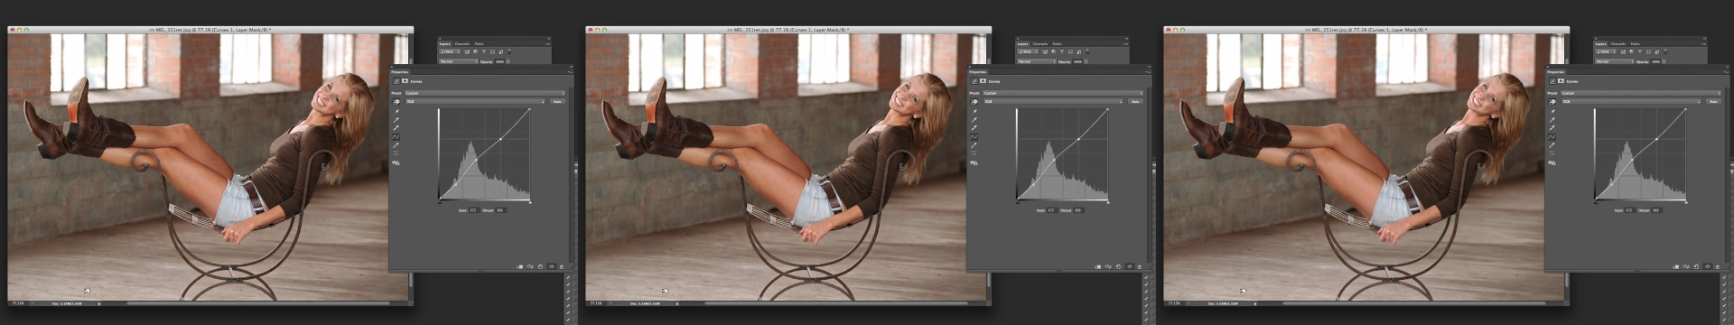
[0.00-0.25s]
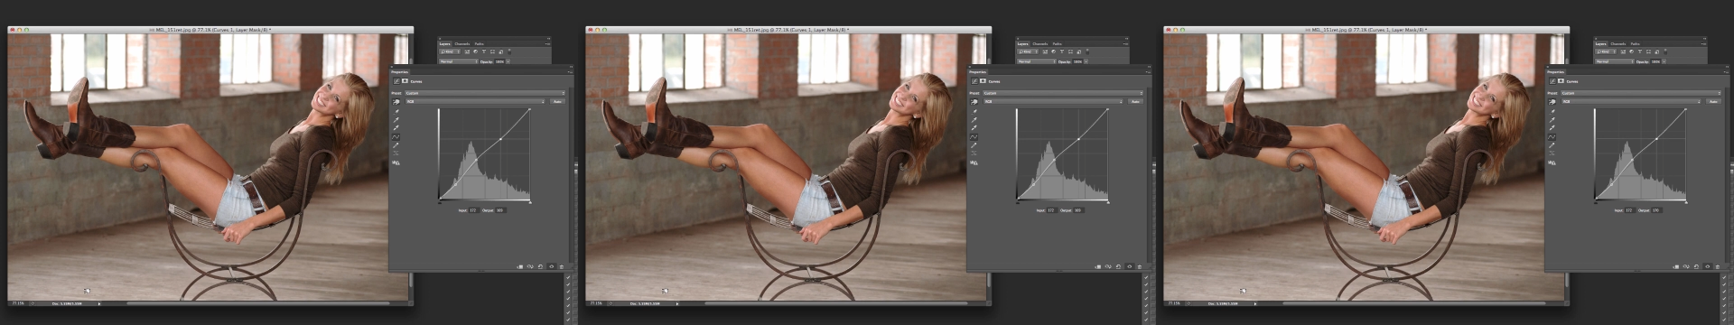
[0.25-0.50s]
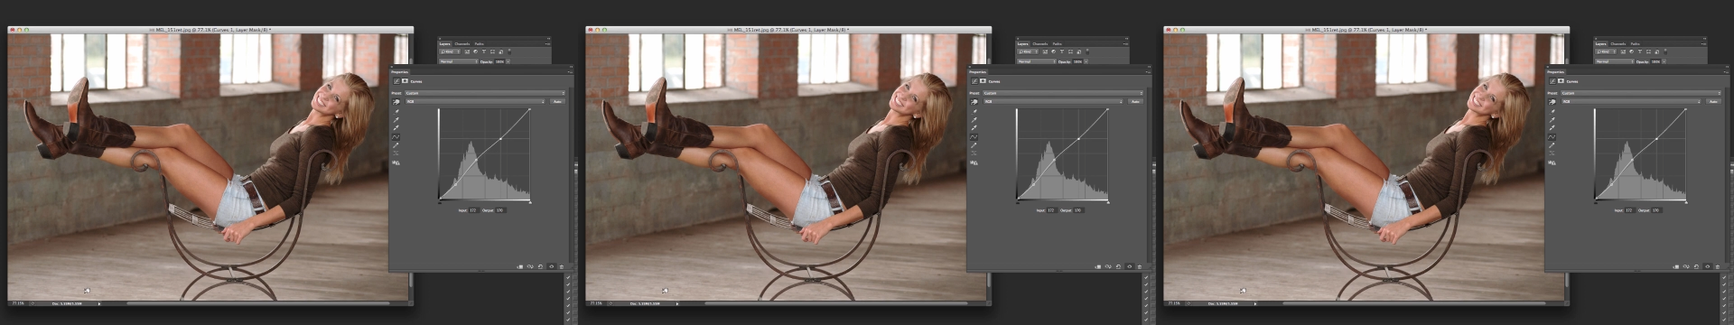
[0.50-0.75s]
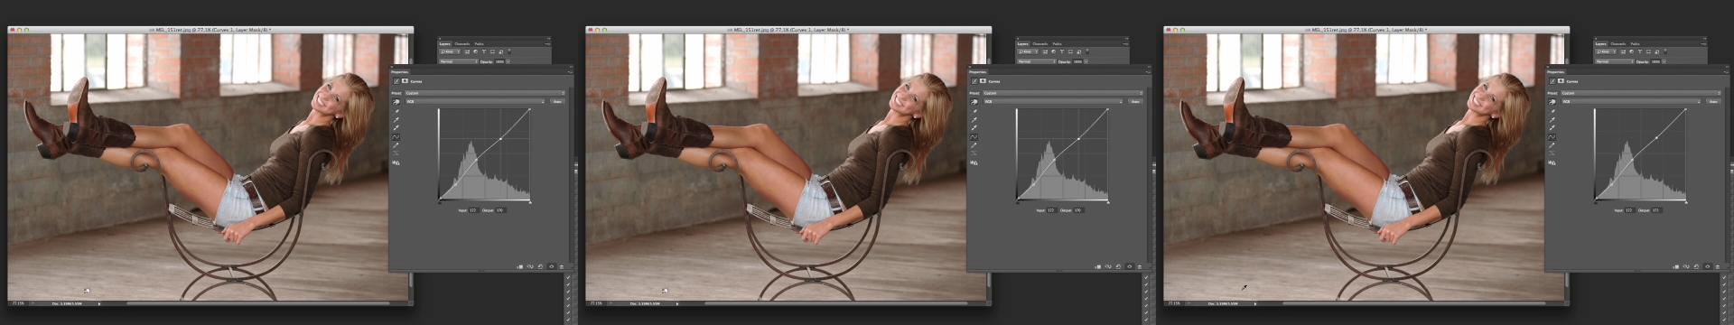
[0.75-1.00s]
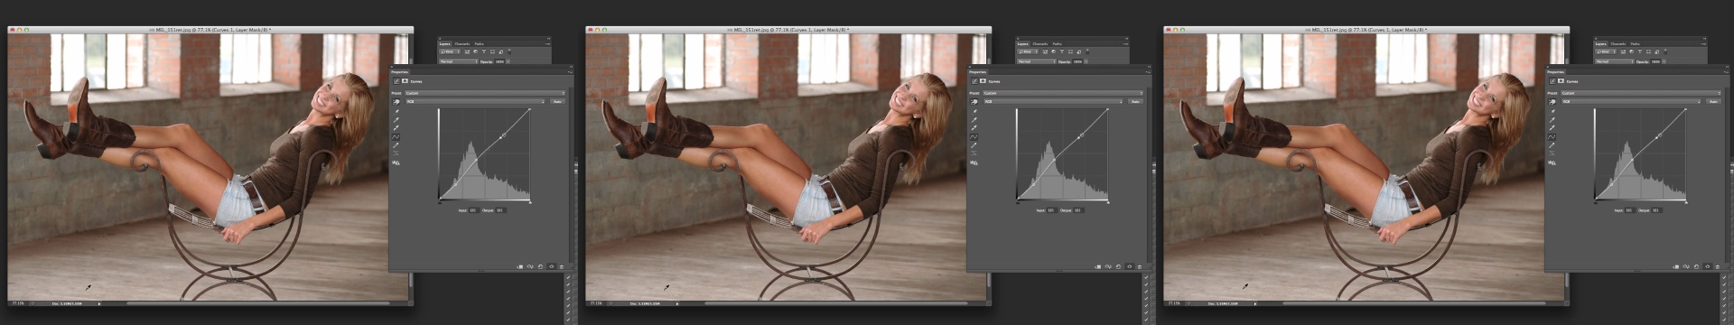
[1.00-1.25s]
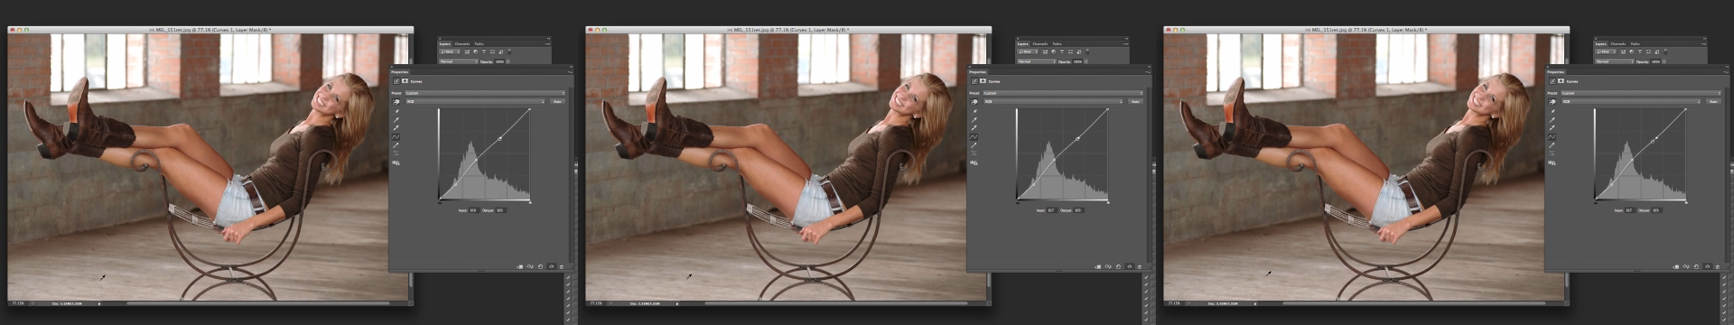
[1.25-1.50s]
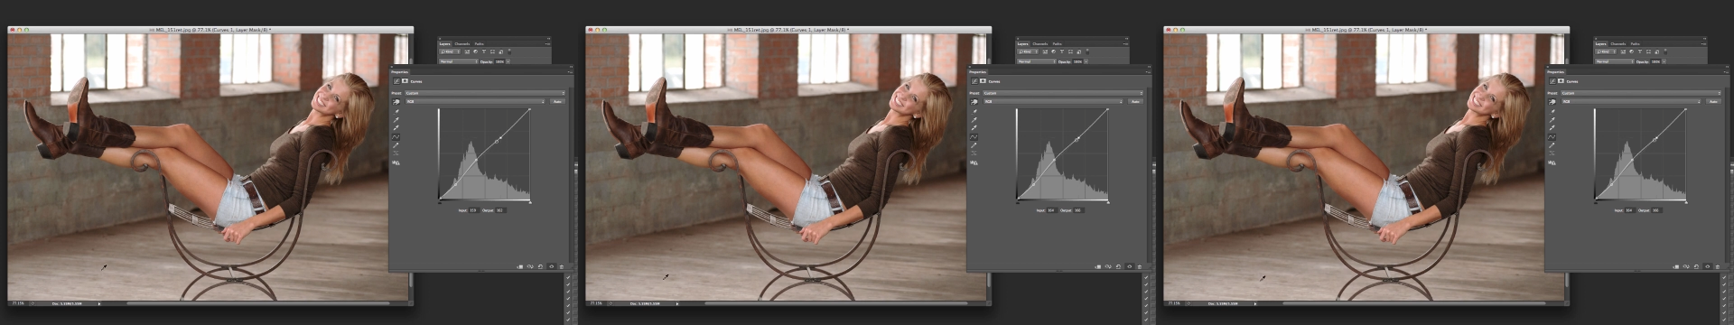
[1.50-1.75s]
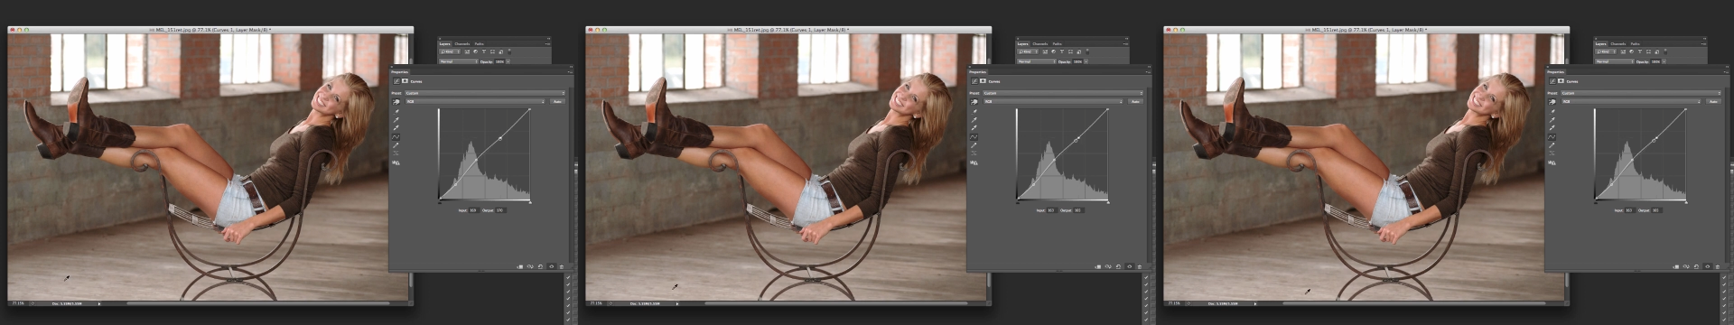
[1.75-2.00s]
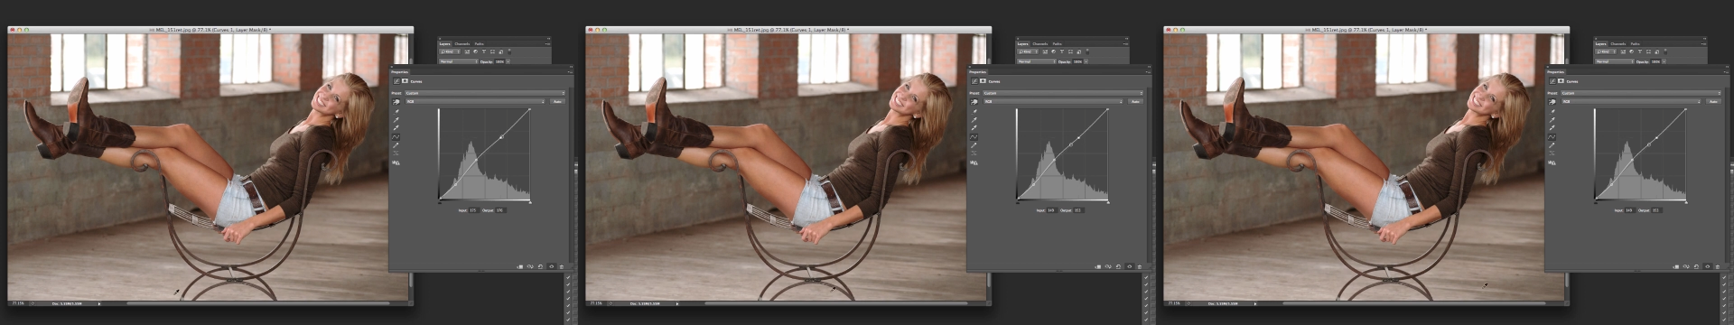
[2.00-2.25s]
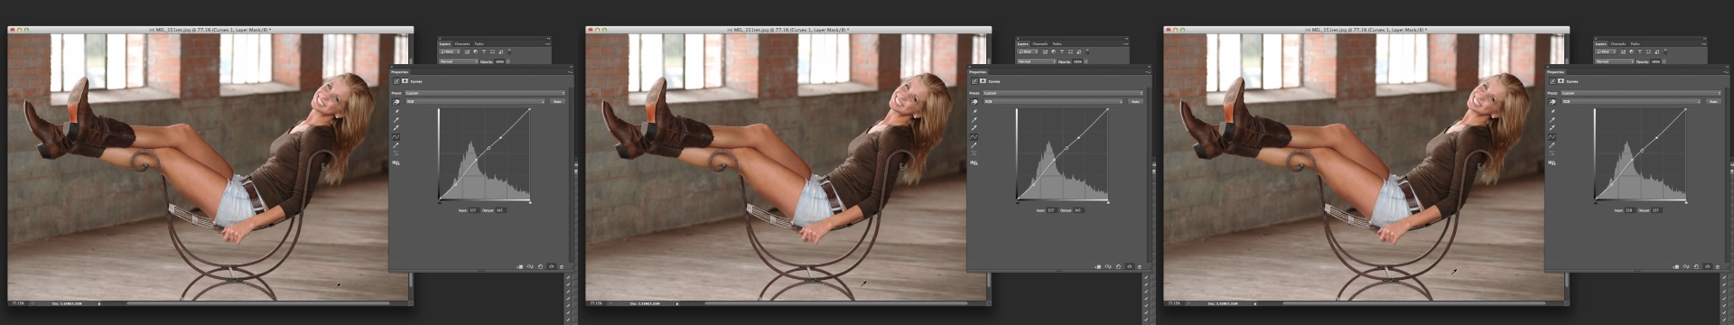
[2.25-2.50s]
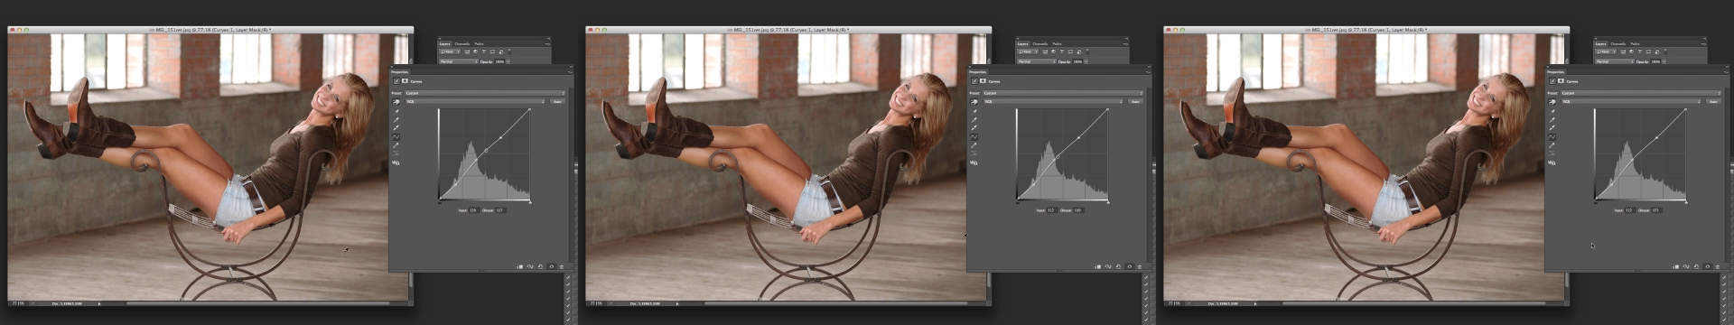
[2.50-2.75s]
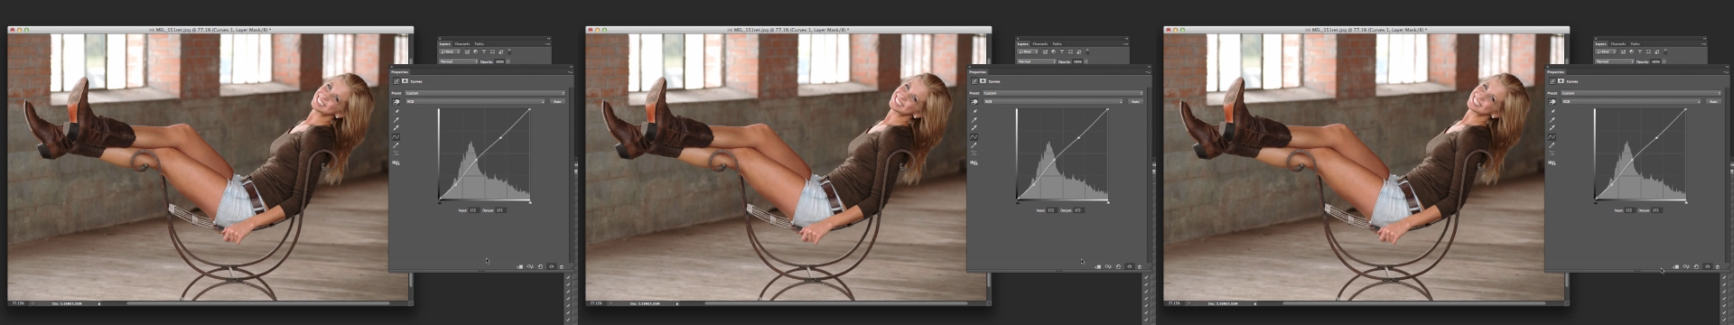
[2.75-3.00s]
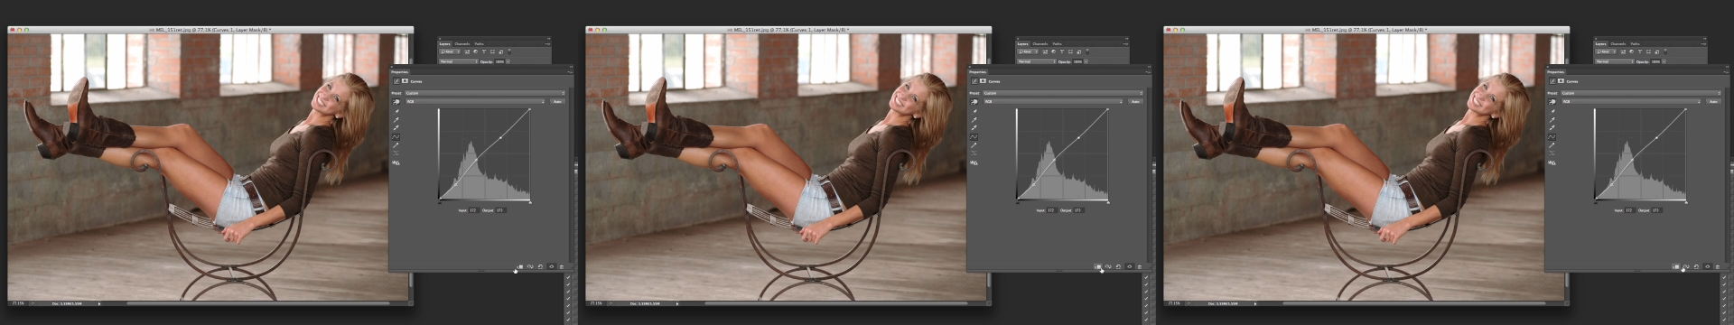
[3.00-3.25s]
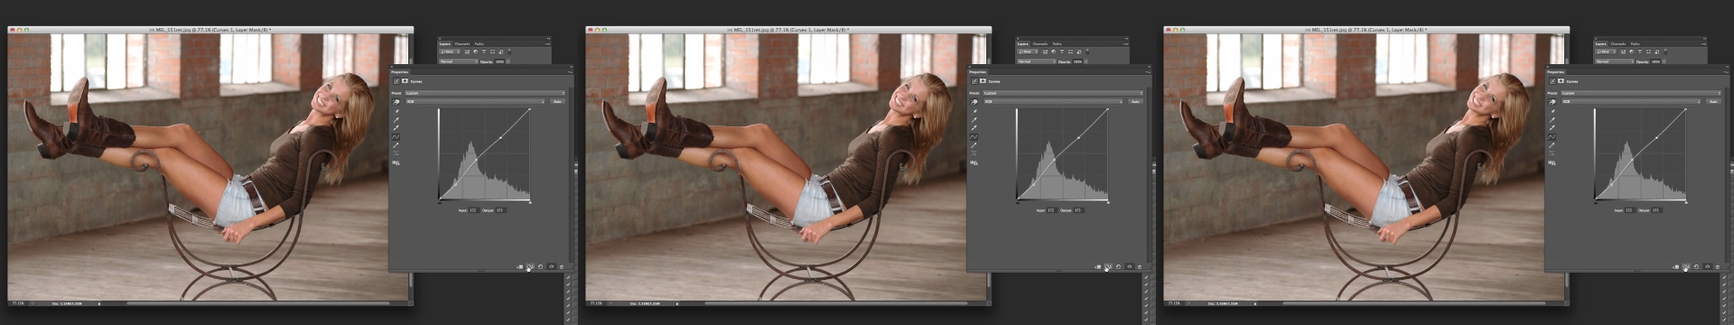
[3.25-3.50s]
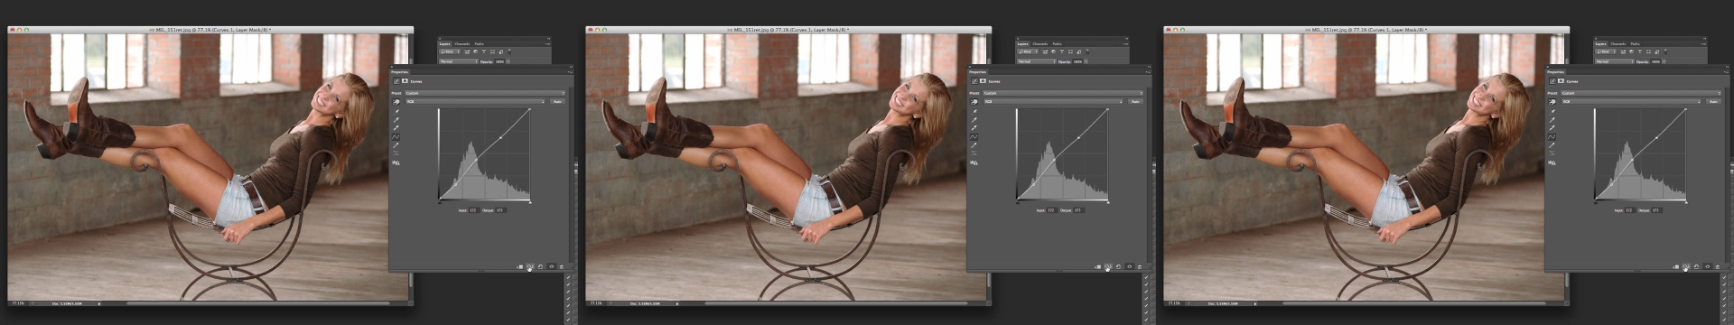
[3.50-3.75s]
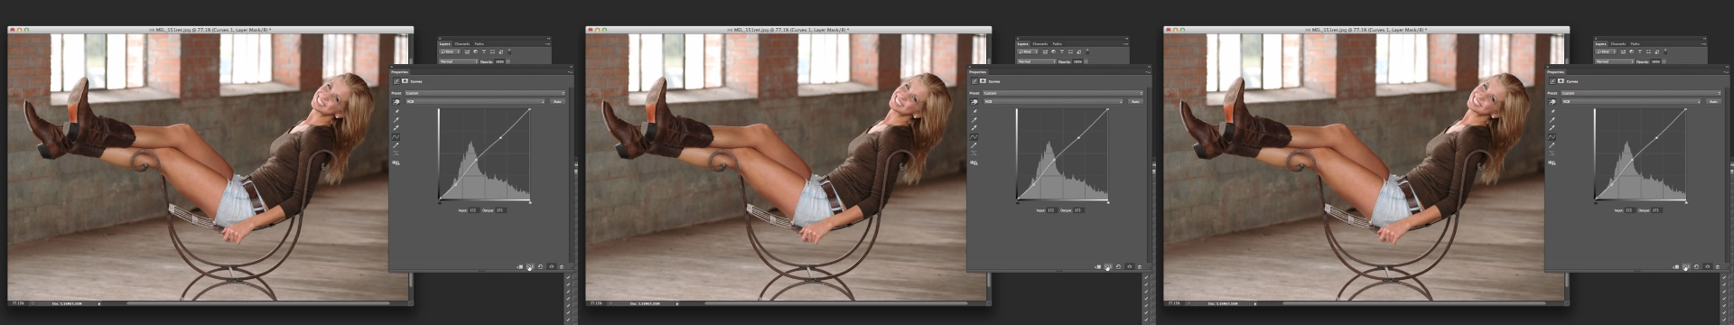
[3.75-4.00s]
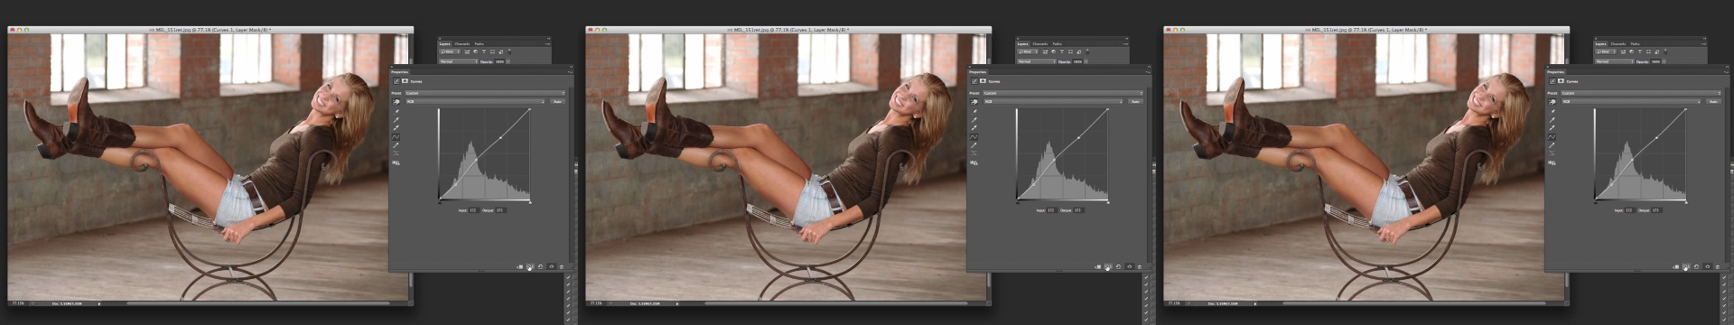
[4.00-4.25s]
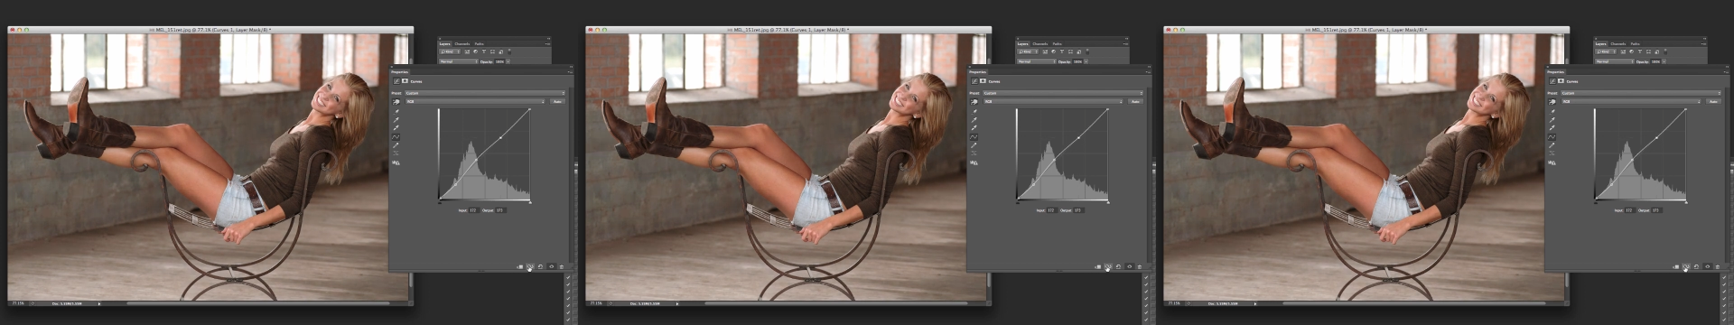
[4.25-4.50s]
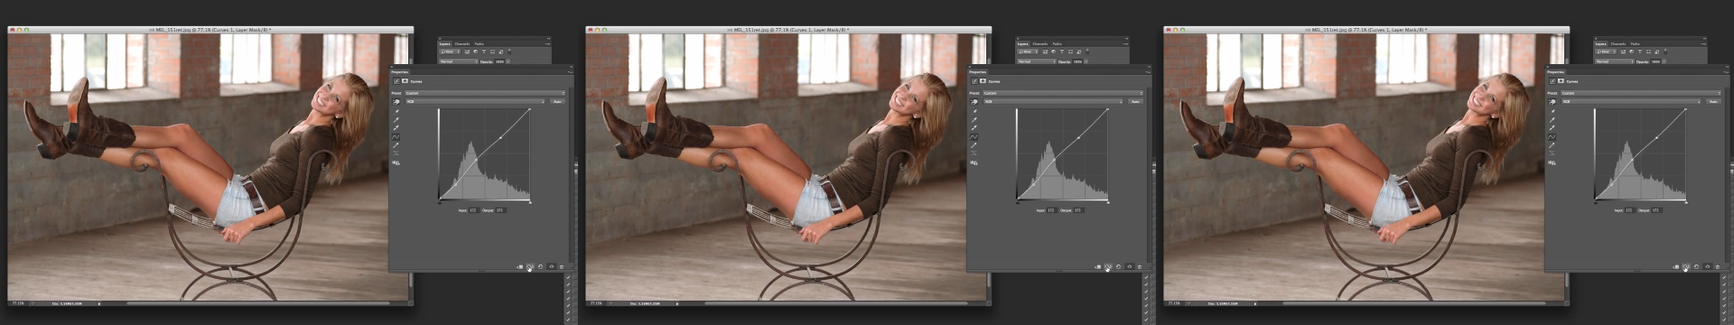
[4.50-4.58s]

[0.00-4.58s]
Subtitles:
No face is visible, so there are no lips to read.